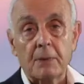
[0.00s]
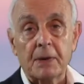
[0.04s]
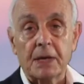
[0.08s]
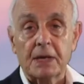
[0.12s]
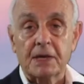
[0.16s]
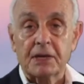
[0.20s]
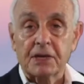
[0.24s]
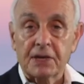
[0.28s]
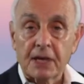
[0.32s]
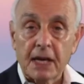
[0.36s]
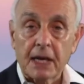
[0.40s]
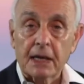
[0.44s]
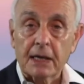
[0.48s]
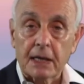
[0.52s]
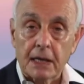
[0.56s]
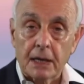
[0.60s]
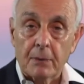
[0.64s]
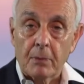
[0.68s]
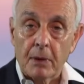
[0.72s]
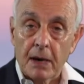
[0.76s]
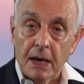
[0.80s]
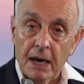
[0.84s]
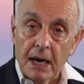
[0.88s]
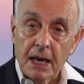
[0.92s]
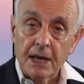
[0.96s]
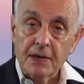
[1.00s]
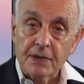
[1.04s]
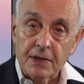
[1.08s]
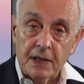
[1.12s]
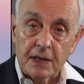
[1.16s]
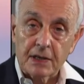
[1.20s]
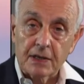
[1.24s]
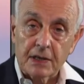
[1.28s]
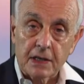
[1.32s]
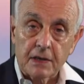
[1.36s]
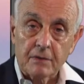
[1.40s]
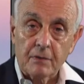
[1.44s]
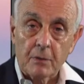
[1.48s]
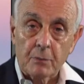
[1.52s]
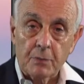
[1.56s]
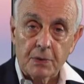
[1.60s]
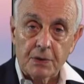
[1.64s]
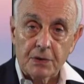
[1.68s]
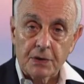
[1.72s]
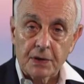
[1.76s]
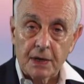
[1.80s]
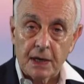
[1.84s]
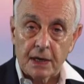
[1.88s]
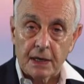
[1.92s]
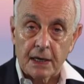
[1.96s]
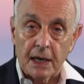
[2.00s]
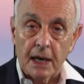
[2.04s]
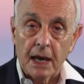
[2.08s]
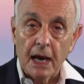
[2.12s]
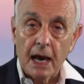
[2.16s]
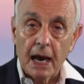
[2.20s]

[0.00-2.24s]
exactly less than 7%,